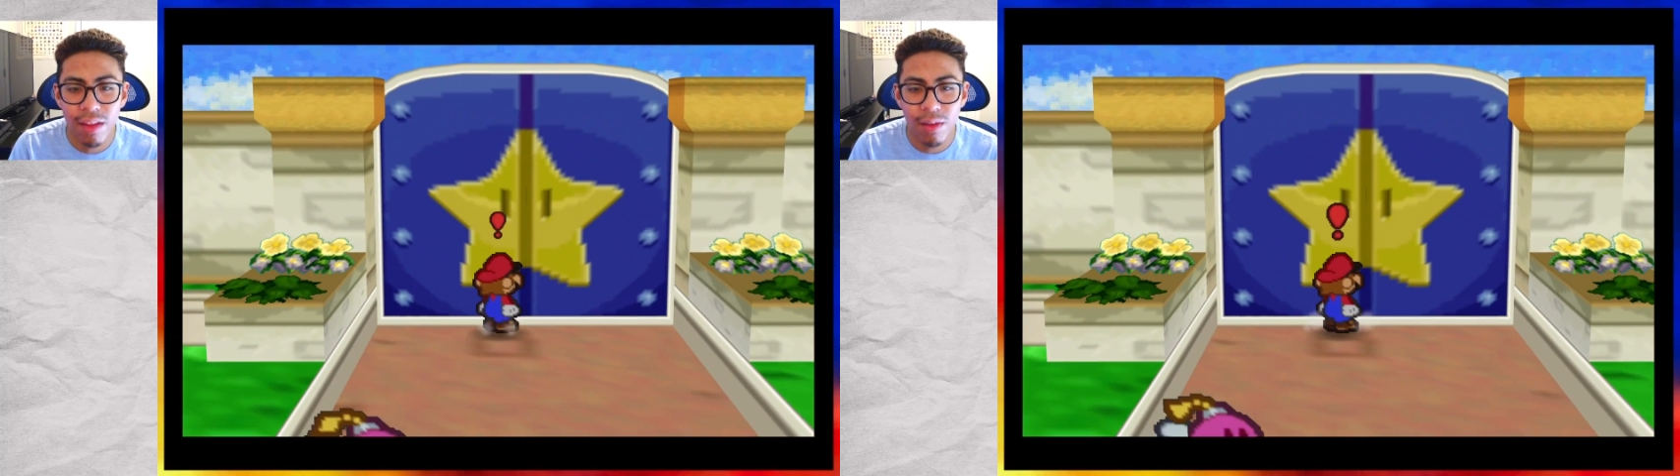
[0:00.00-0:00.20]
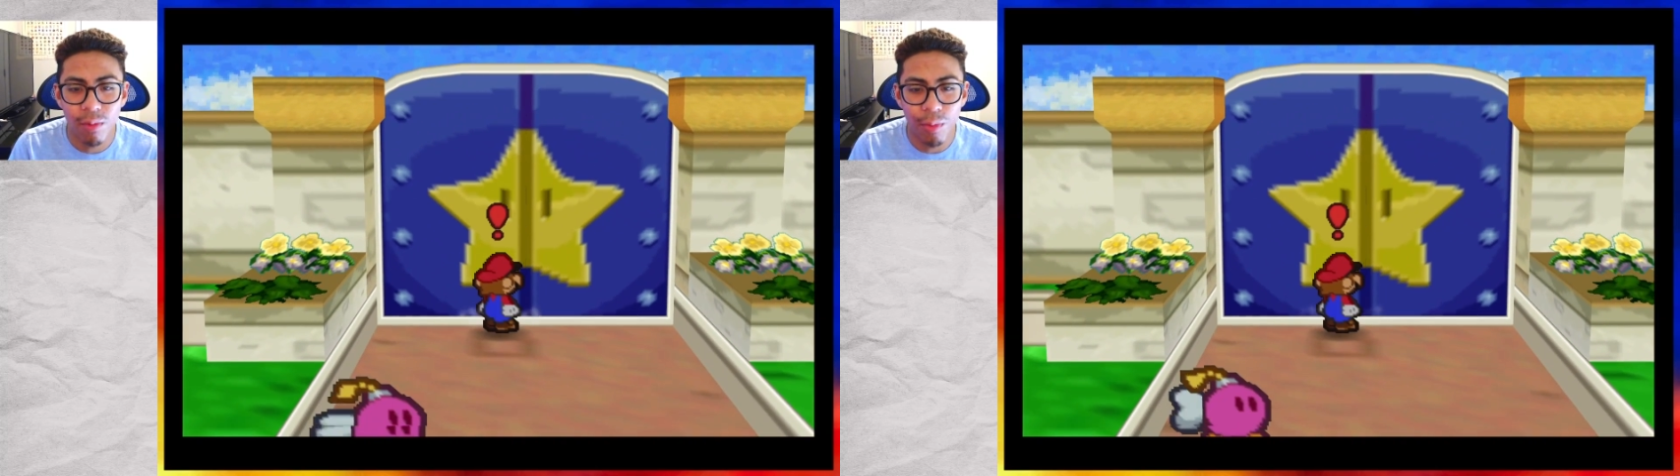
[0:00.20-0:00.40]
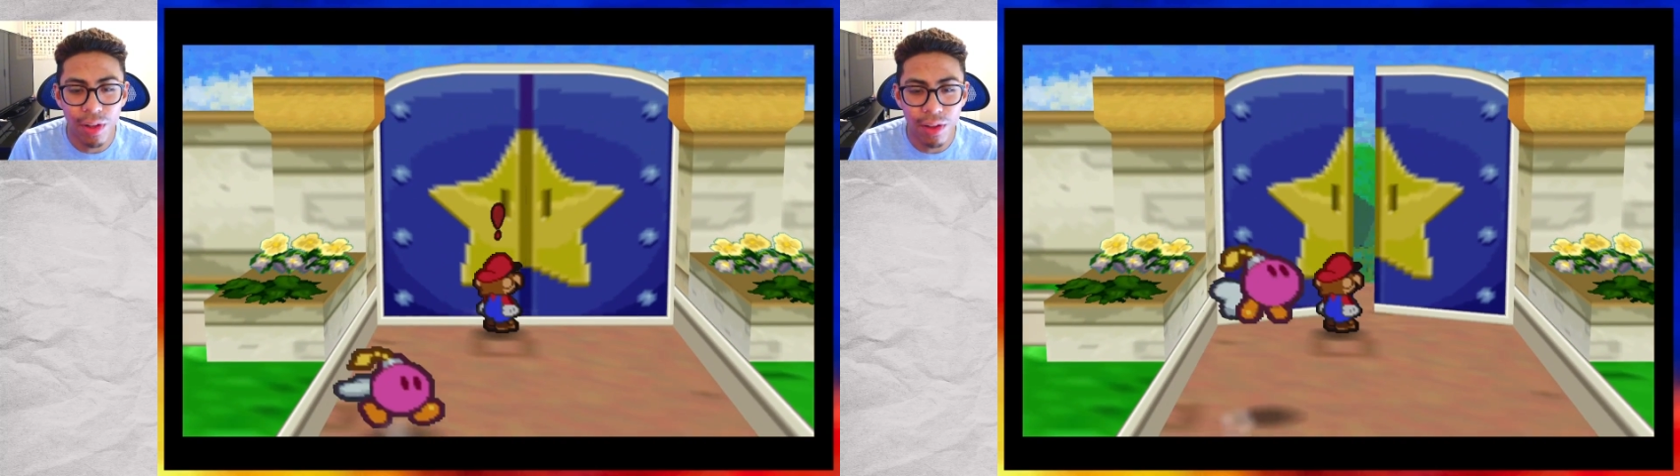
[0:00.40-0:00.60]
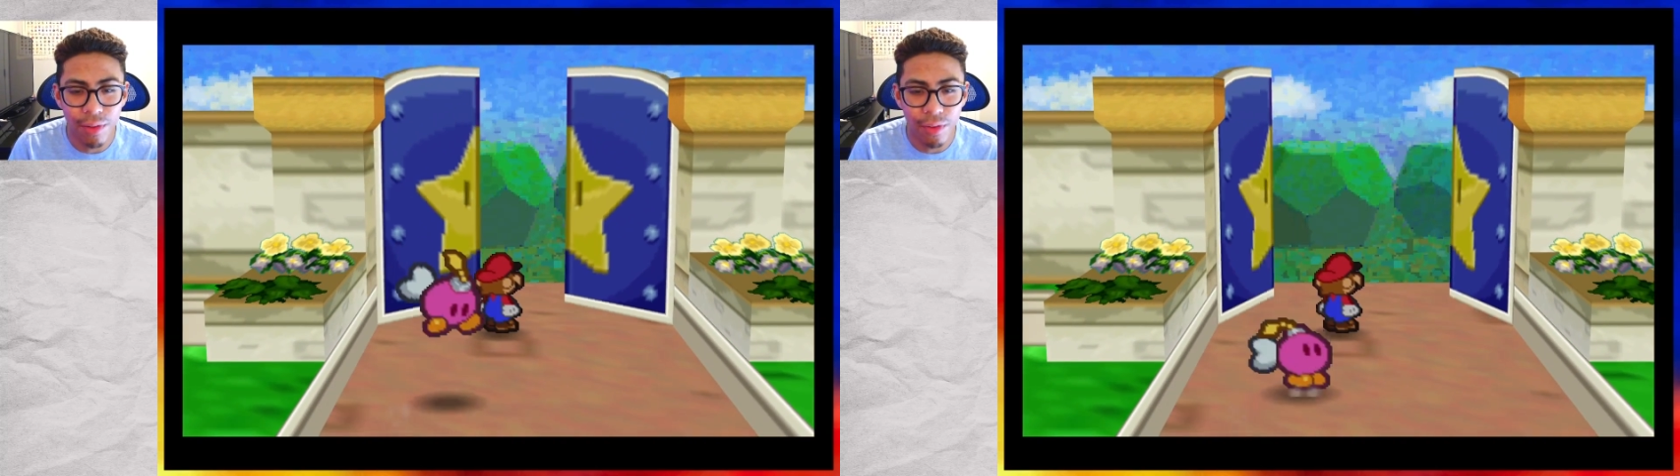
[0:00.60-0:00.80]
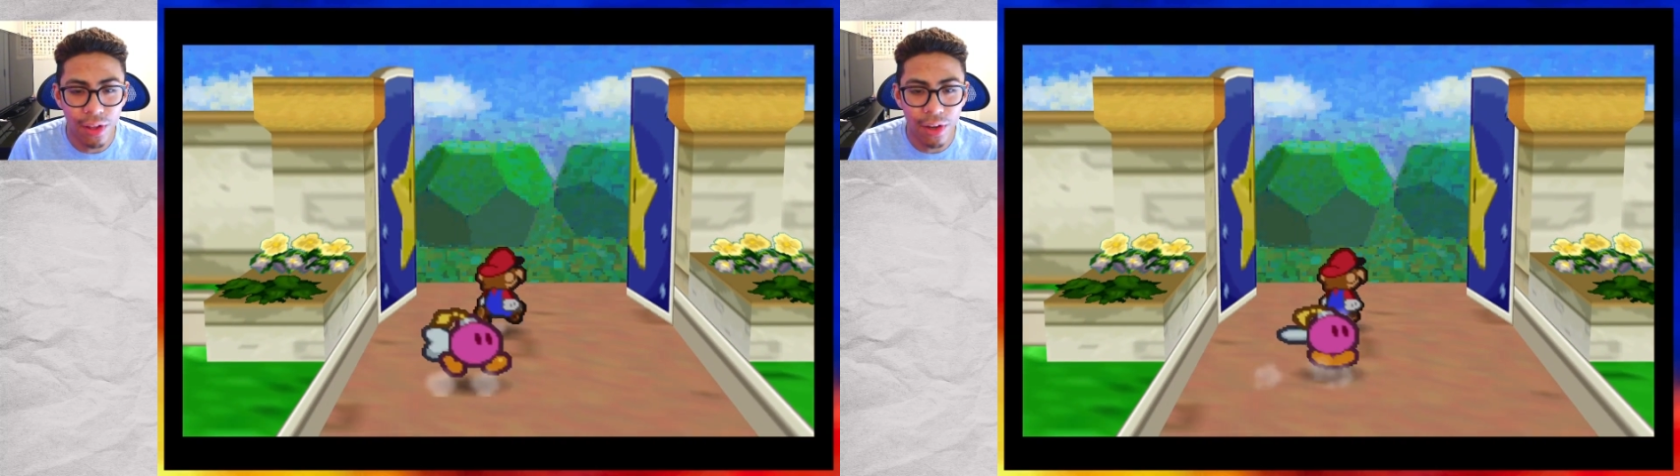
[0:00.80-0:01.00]
when we deliver
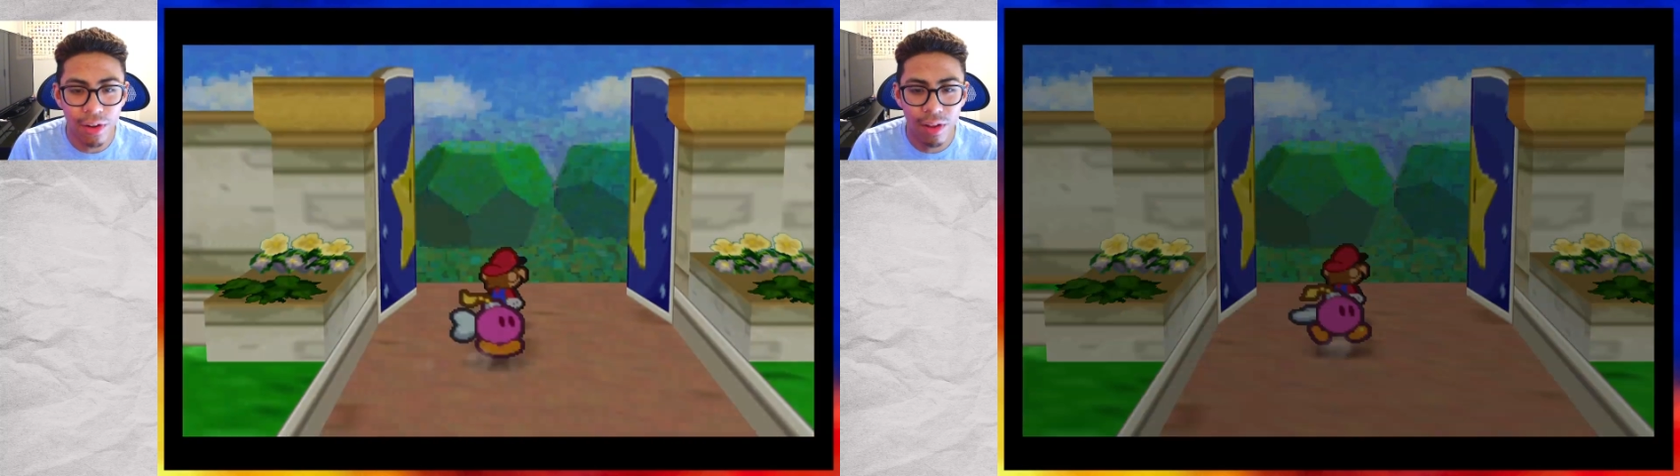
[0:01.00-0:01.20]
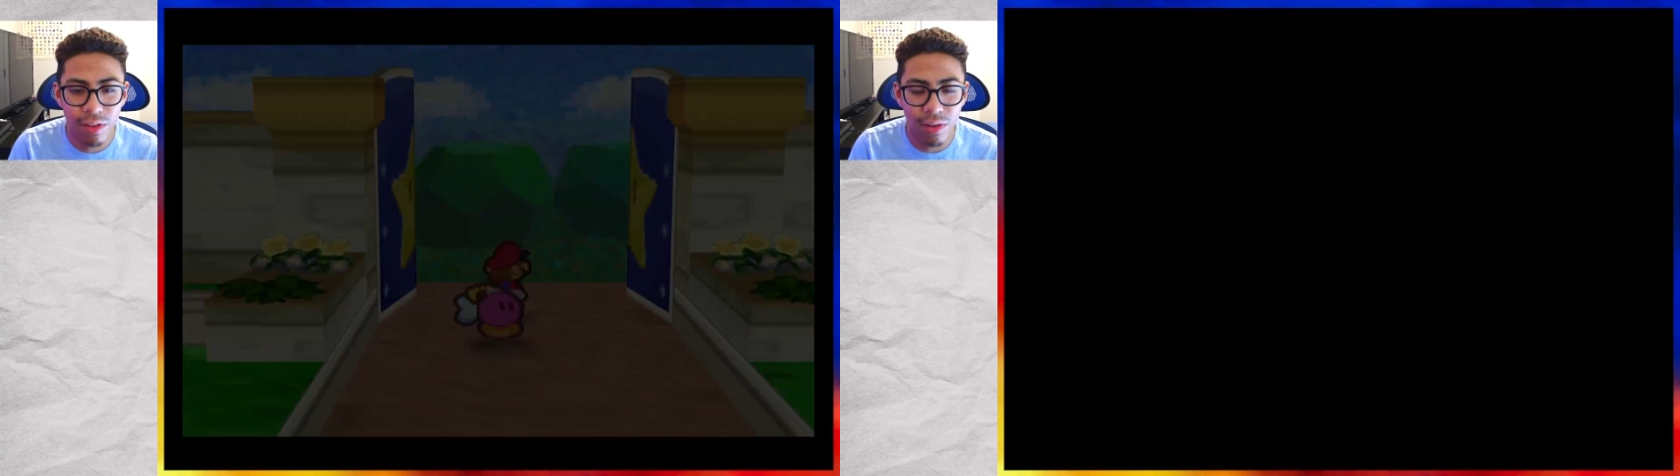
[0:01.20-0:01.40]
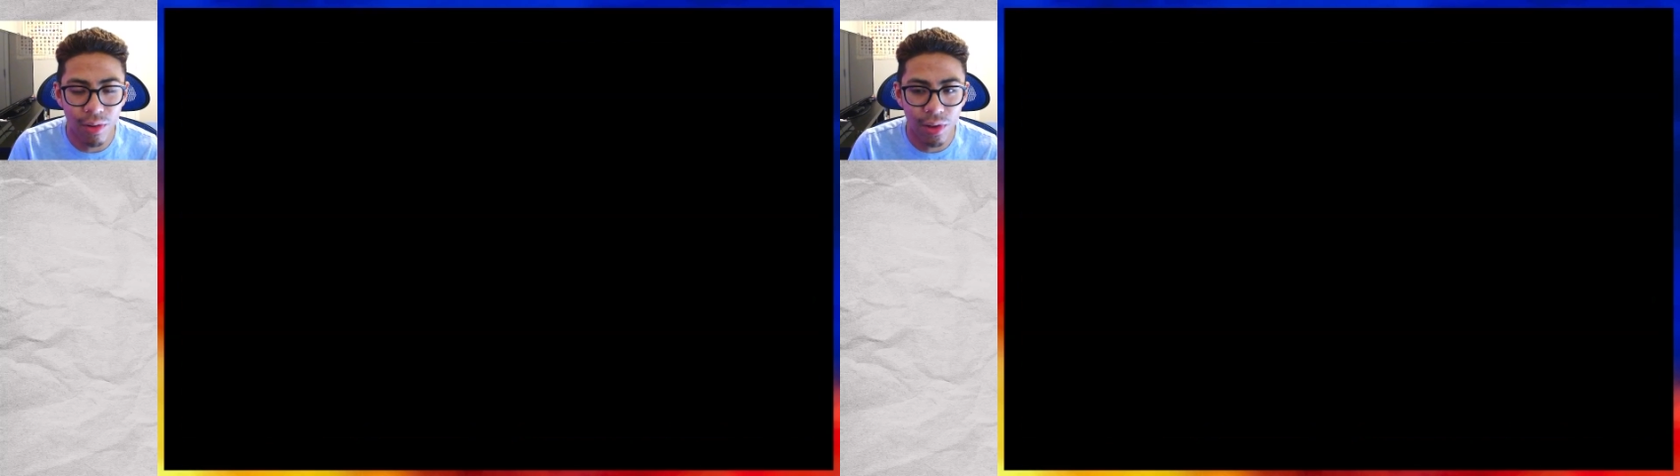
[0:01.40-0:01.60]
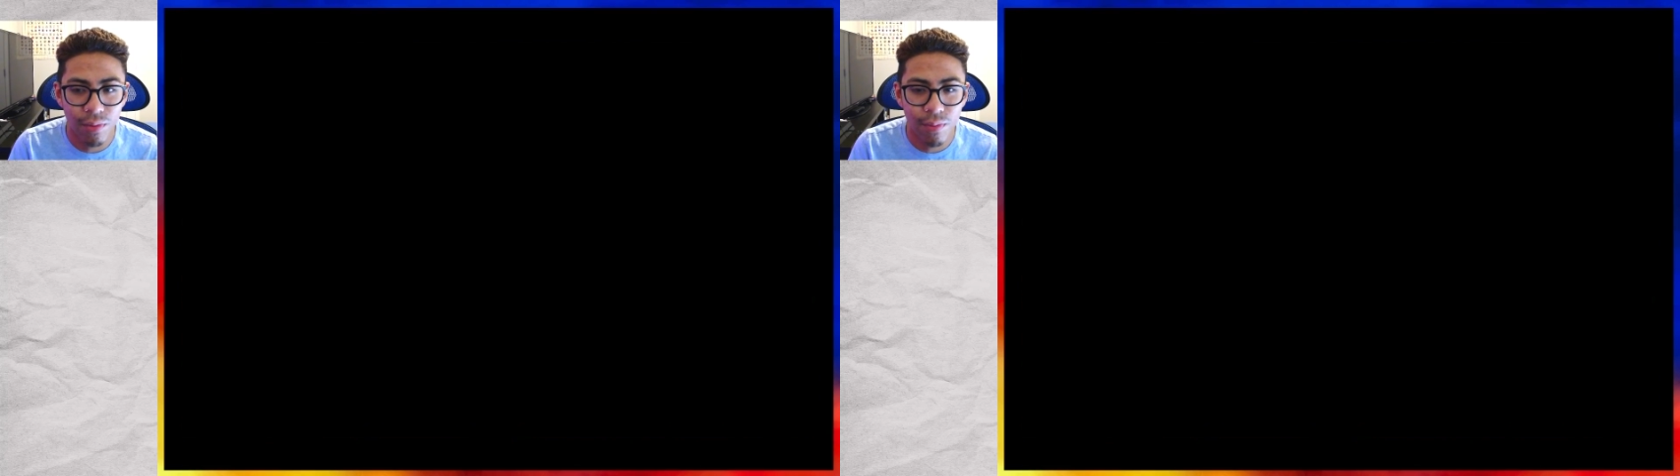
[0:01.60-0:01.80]
the letter. Let's go ahead.